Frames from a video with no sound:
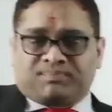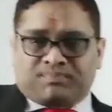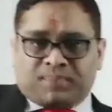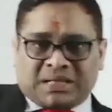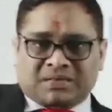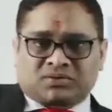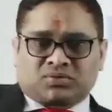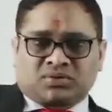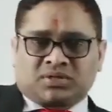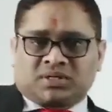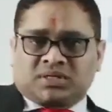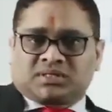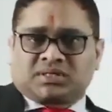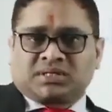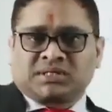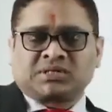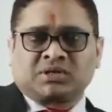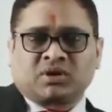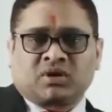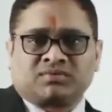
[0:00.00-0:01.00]

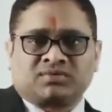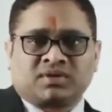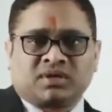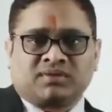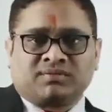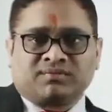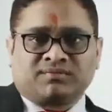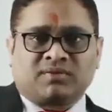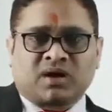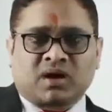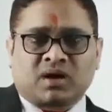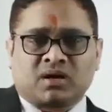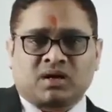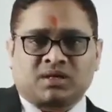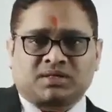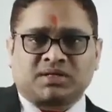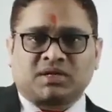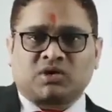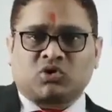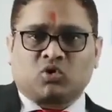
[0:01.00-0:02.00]
pathogenesis of the
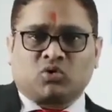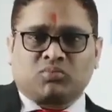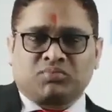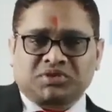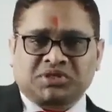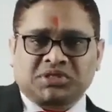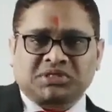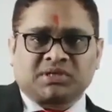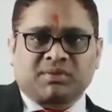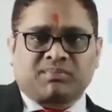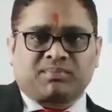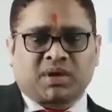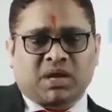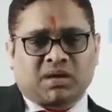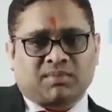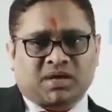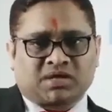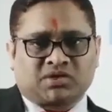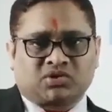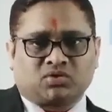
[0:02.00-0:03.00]
Werner syndrome, which is a
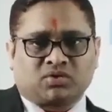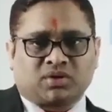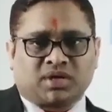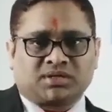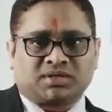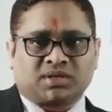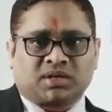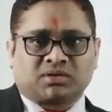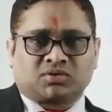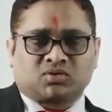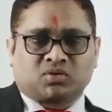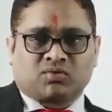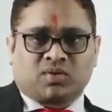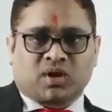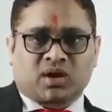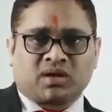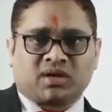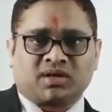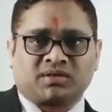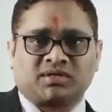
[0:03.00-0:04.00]
premature aging. So
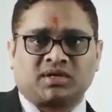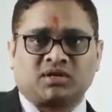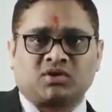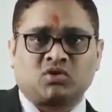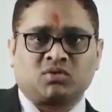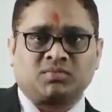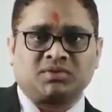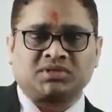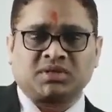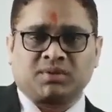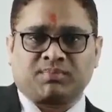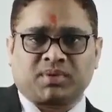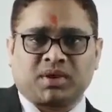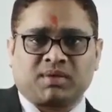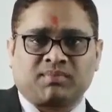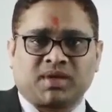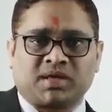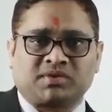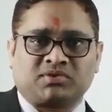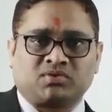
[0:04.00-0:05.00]
Werner syndrome is a
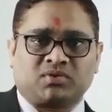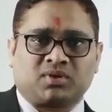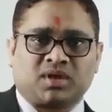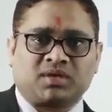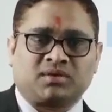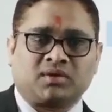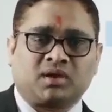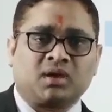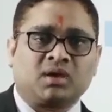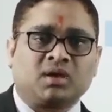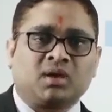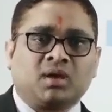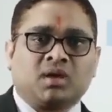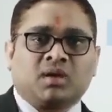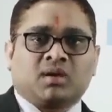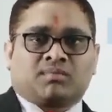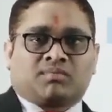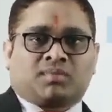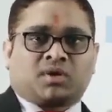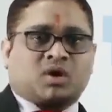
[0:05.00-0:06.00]
premature aging
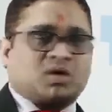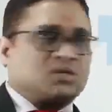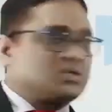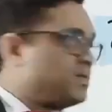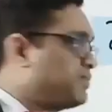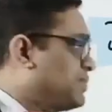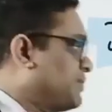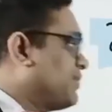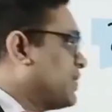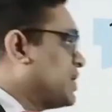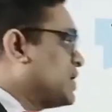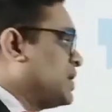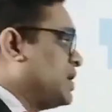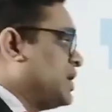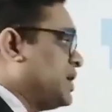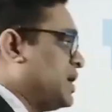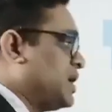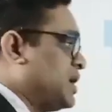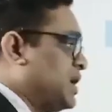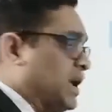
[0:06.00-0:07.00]
because of defect
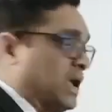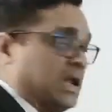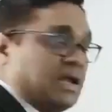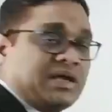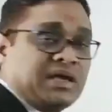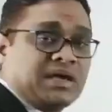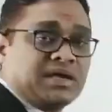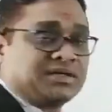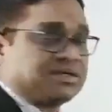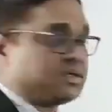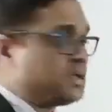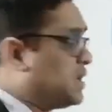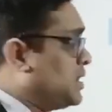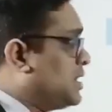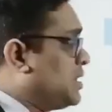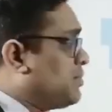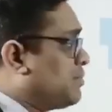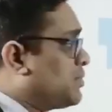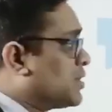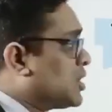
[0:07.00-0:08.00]
in DNA helicase.
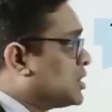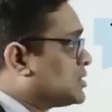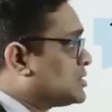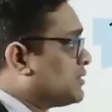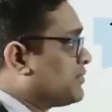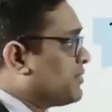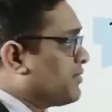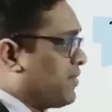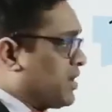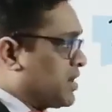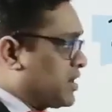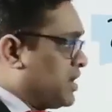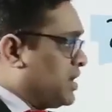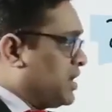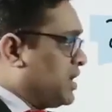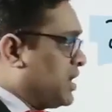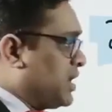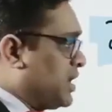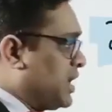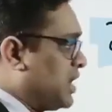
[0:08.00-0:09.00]
Because of defect in
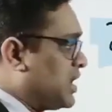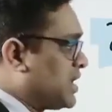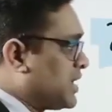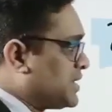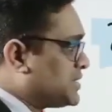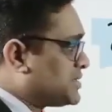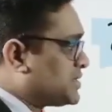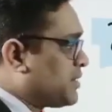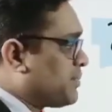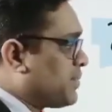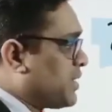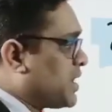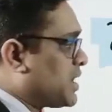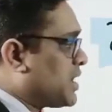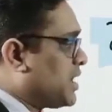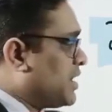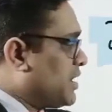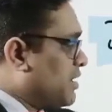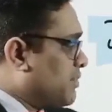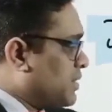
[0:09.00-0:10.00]
DNA helicase, repair
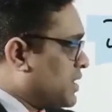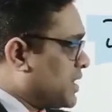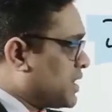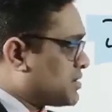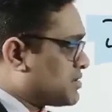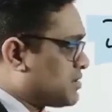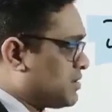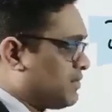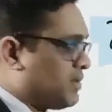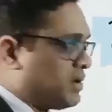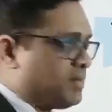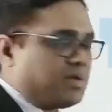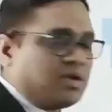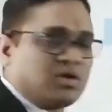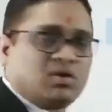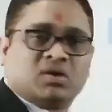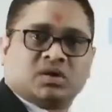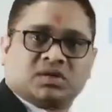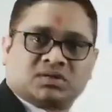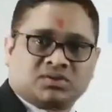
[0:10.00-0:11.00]
and replication will be
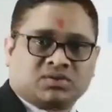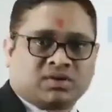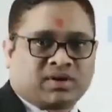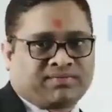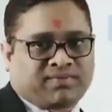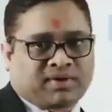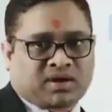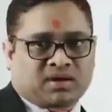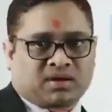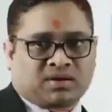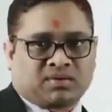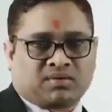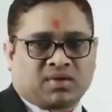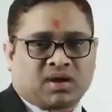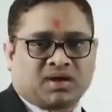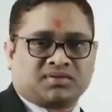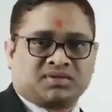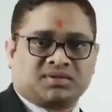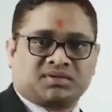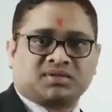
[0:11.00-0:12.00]
also defective,
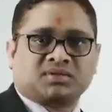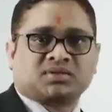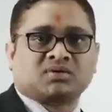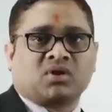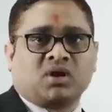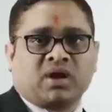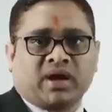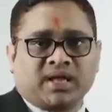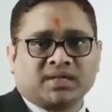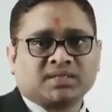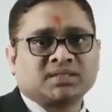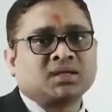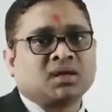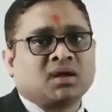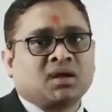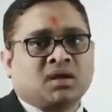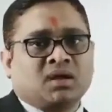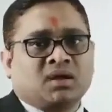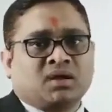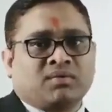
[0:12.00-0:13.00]
and this is called as
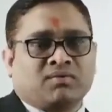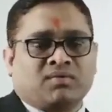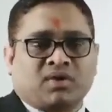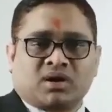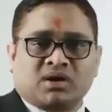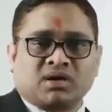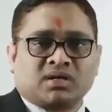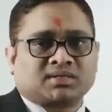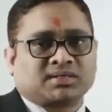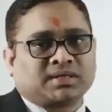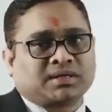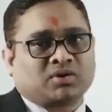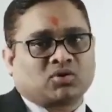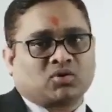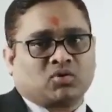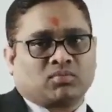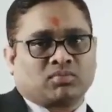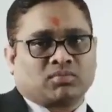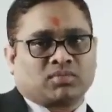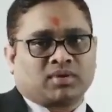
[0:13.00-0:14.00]
Werner
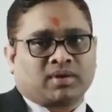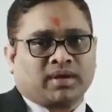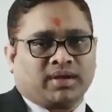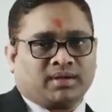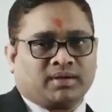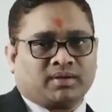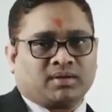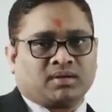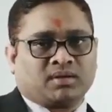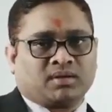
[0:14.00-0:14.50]
syndrome, right?